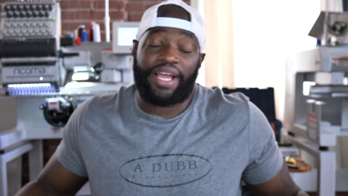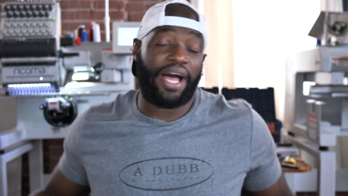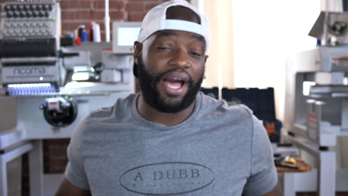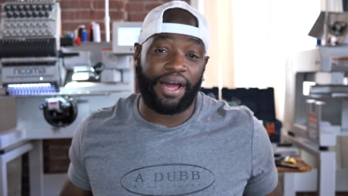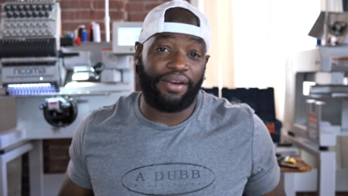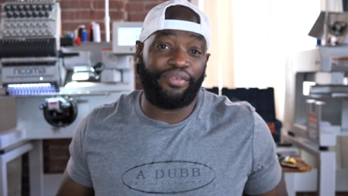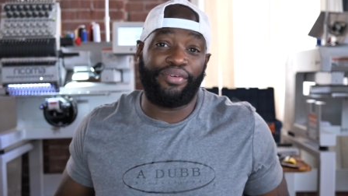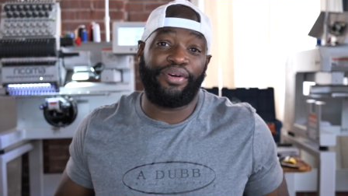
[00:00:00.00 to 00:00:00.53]

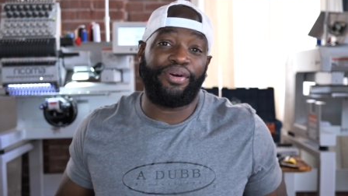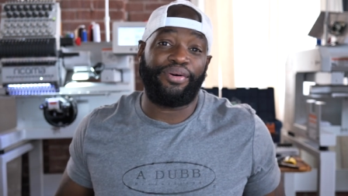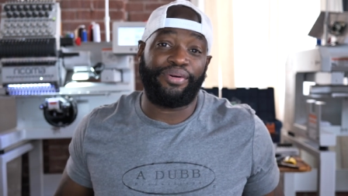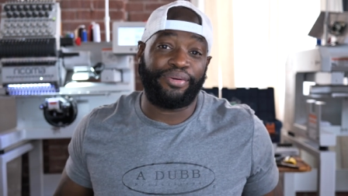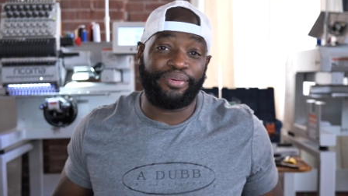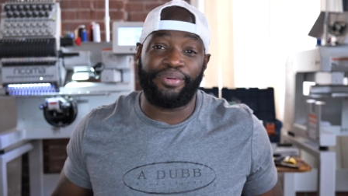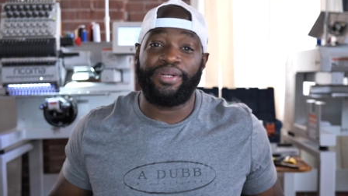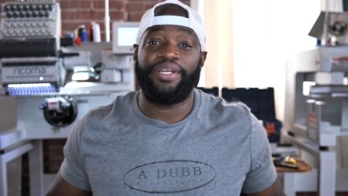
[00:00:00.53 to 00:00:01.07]
I don't
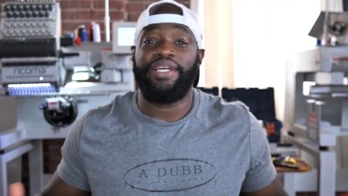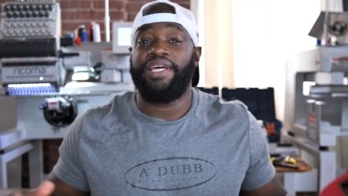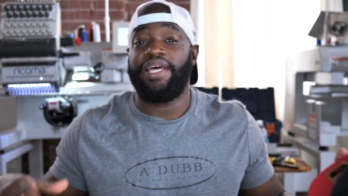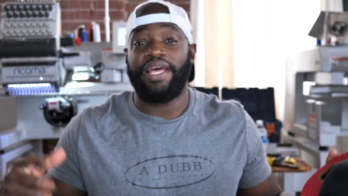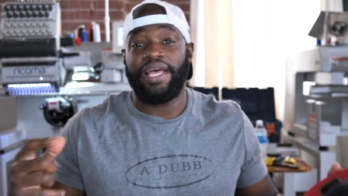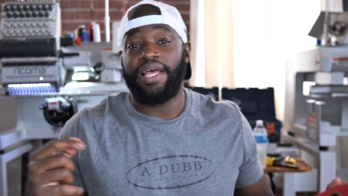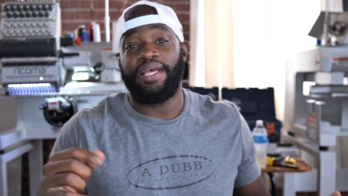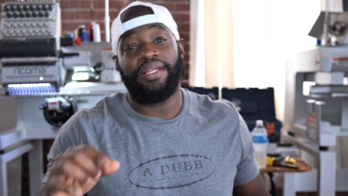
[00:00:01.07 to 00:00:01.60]
know.
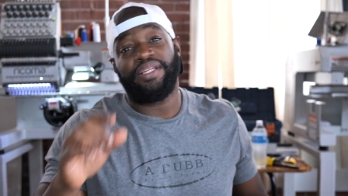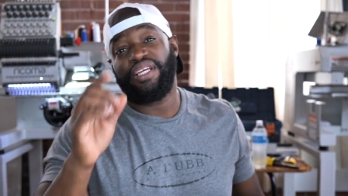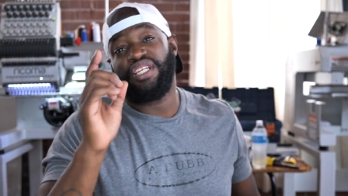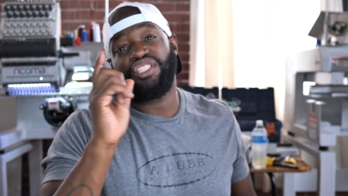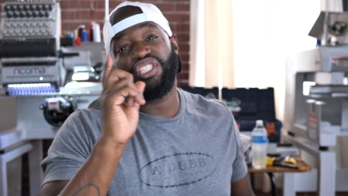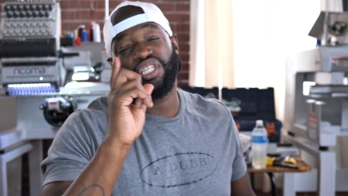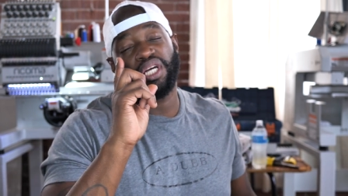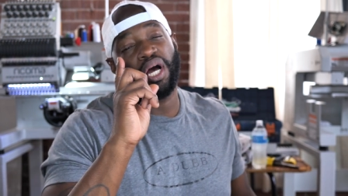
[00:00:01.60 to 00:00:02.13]
And
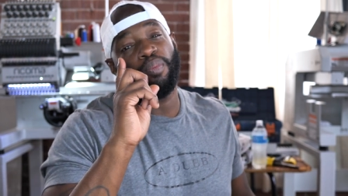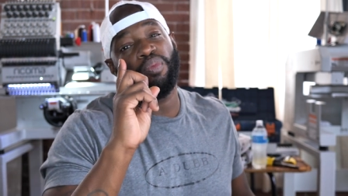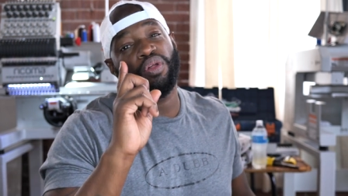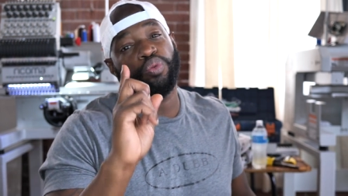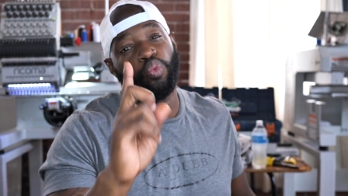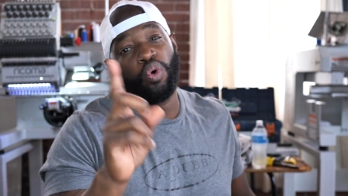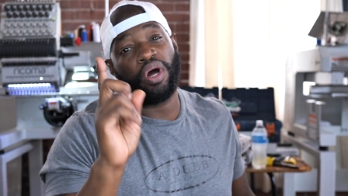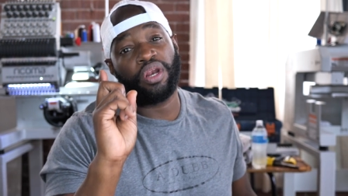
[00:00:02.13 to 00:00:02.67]
it should come
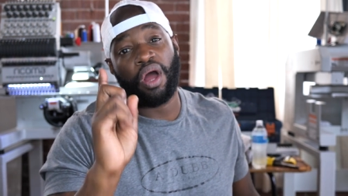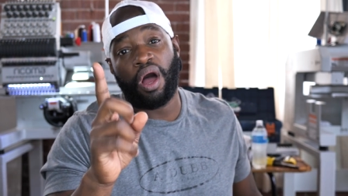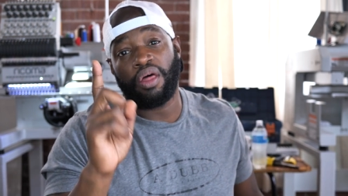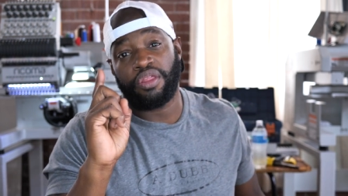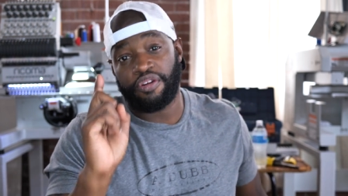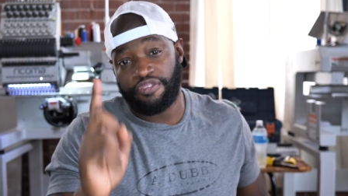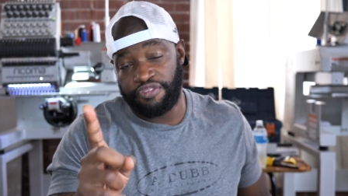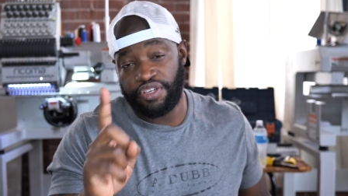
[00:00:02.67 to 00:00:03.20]
with one
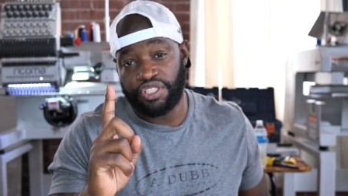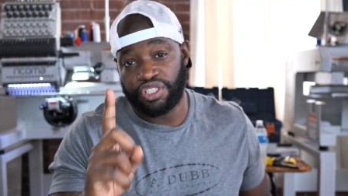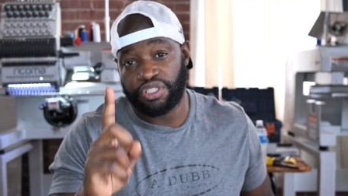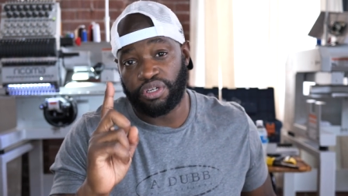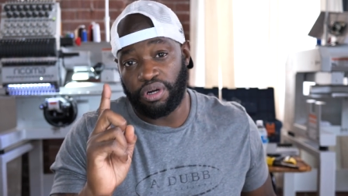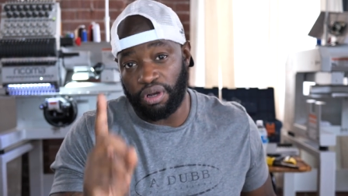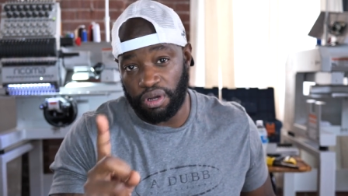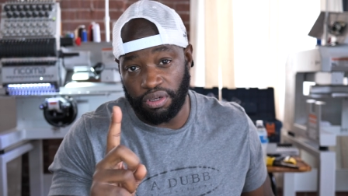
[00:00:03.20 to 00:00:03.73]
other
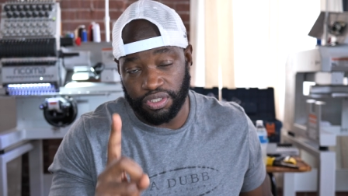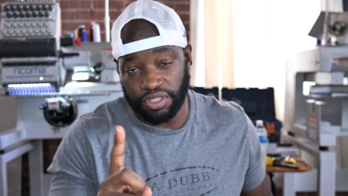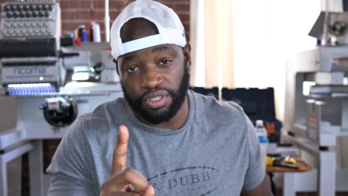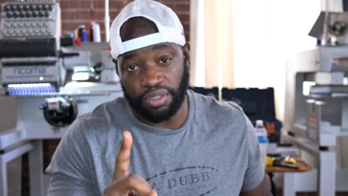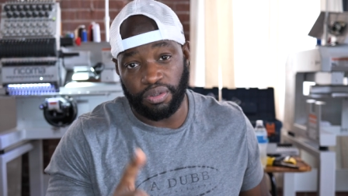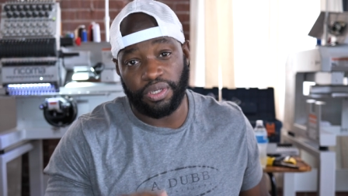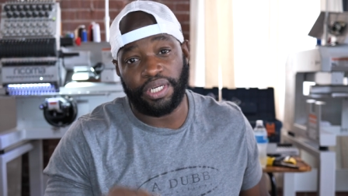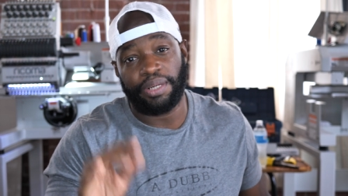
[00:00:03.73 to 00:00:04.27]
feature
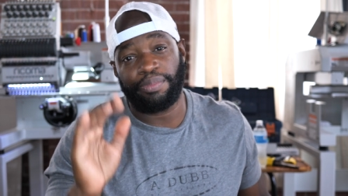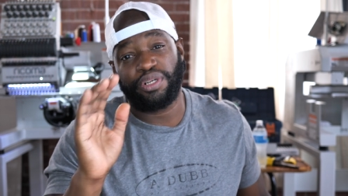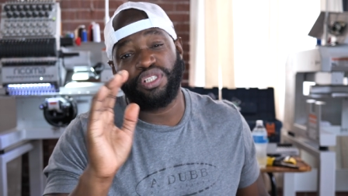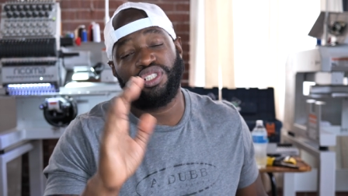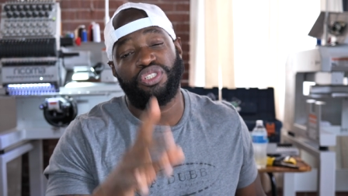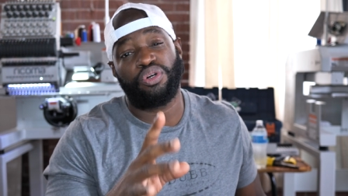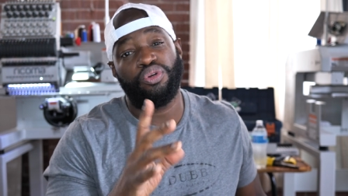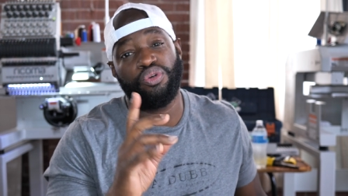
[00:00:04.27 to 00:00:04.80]
also, and I'm gonna
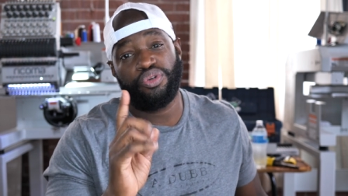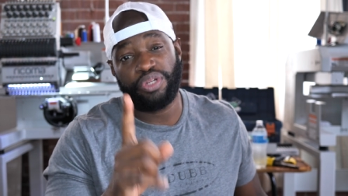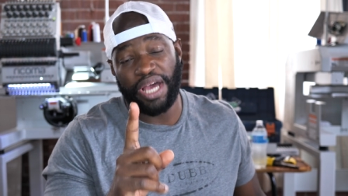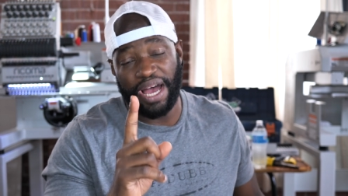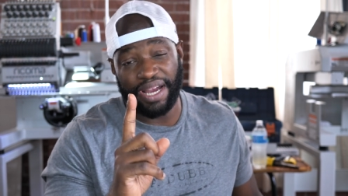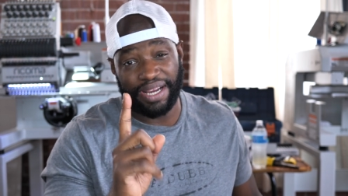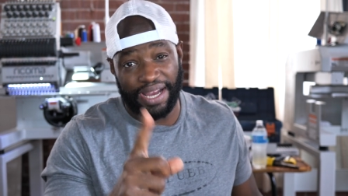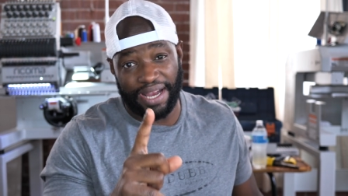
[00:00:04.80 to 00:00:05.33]
show you
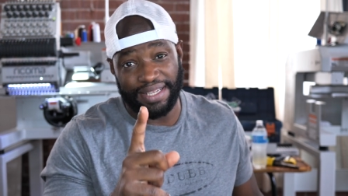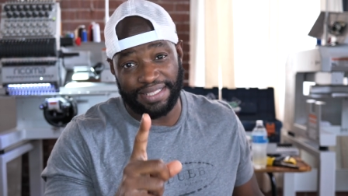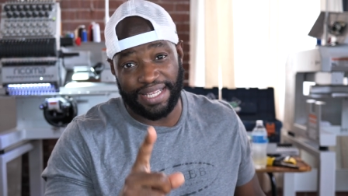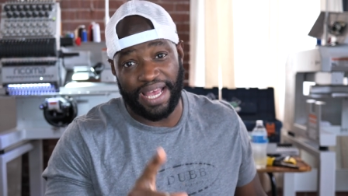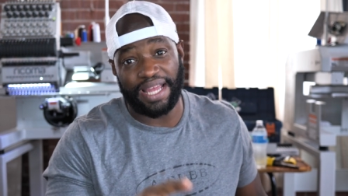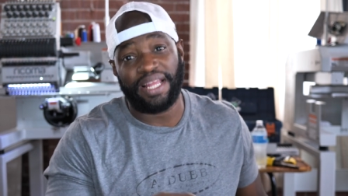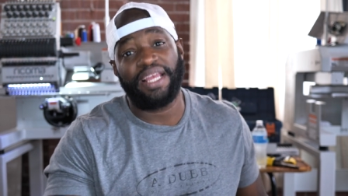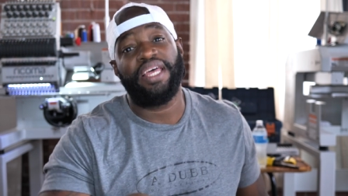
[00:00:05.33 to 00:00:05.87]
guys
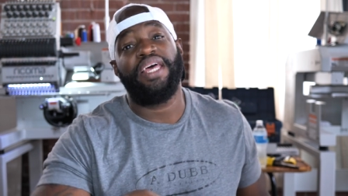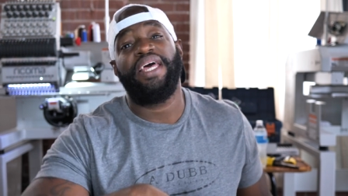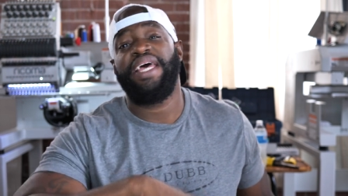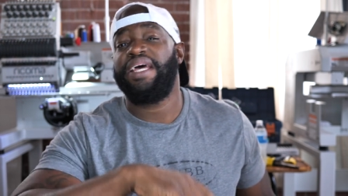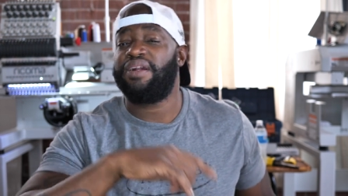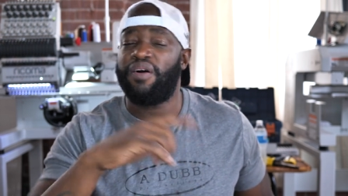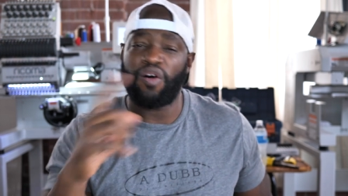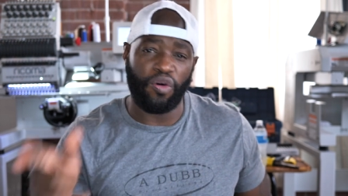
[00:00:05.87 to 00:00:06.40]
that
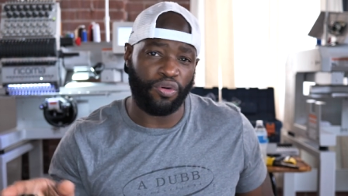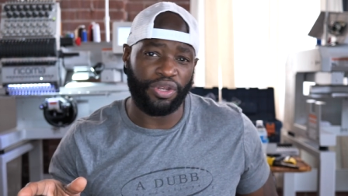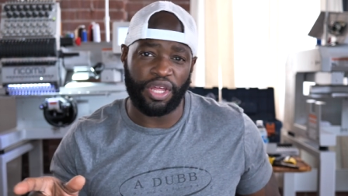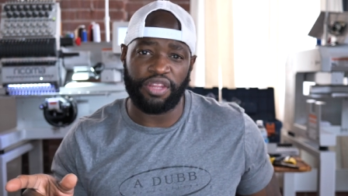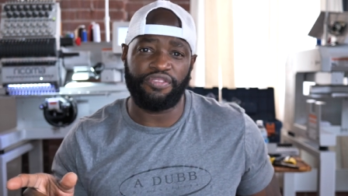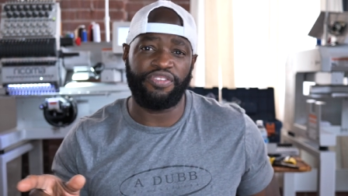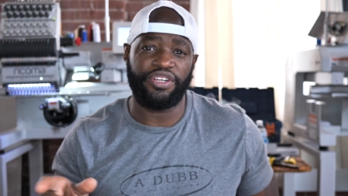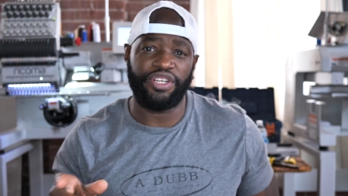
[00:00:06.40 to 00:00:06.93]
in a whole
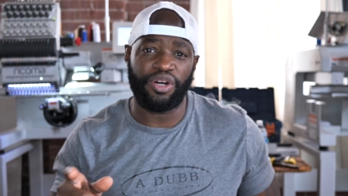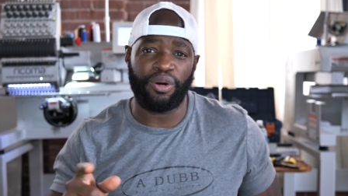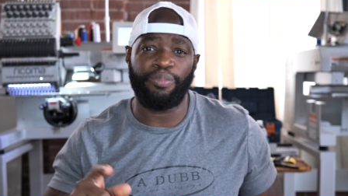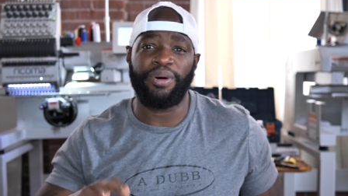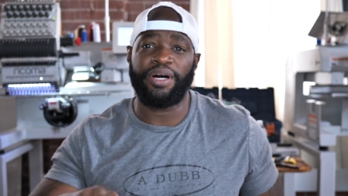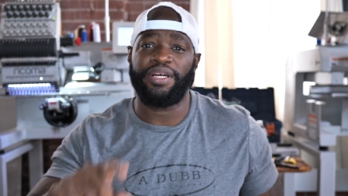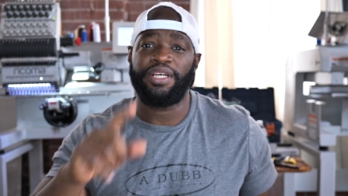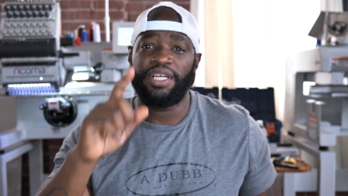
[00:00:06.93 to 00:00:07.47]
nother video,
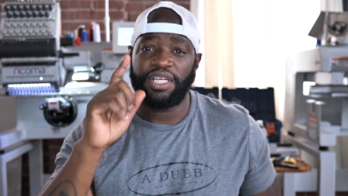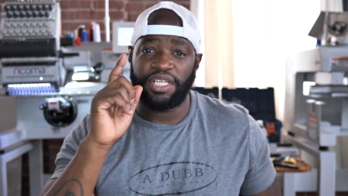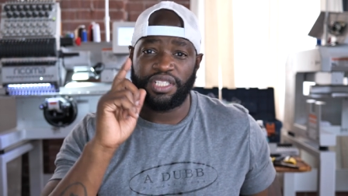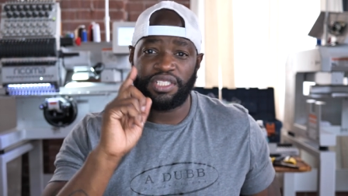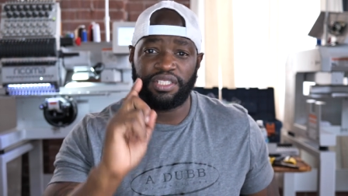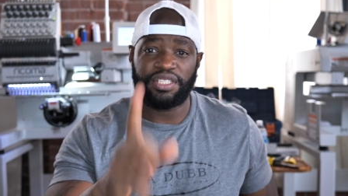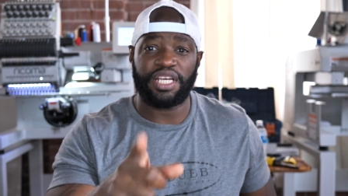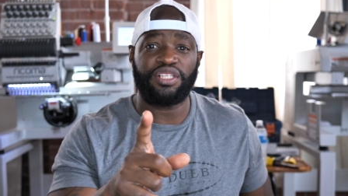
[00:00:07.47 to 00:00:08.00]
but
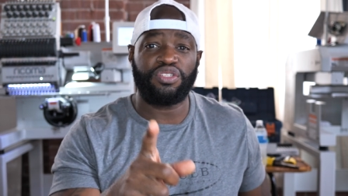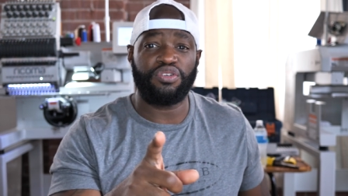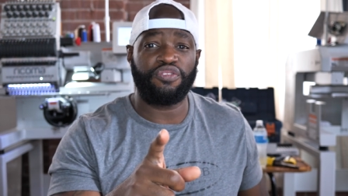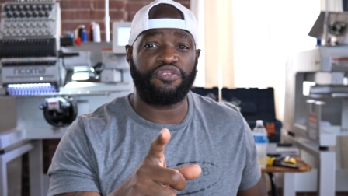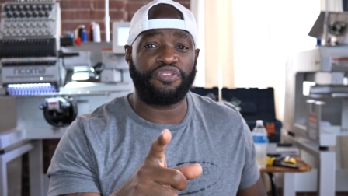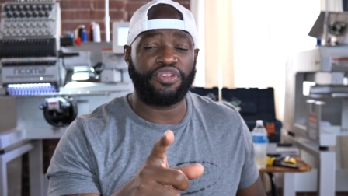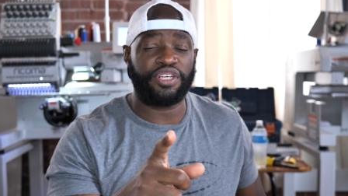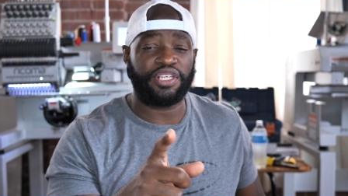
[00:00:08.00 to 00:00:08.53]
stay
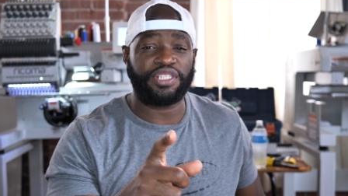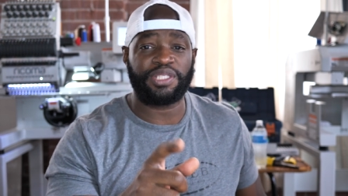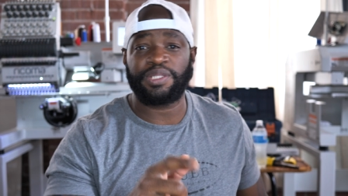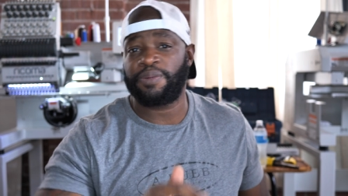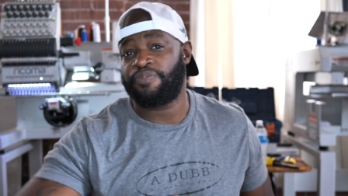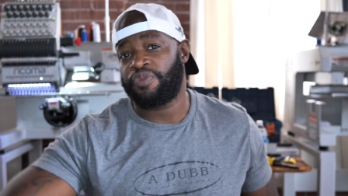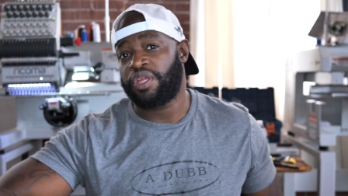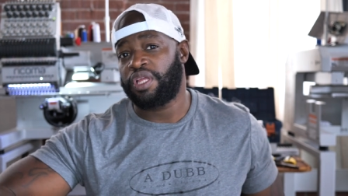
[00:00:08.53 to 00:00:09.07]
tuned for this.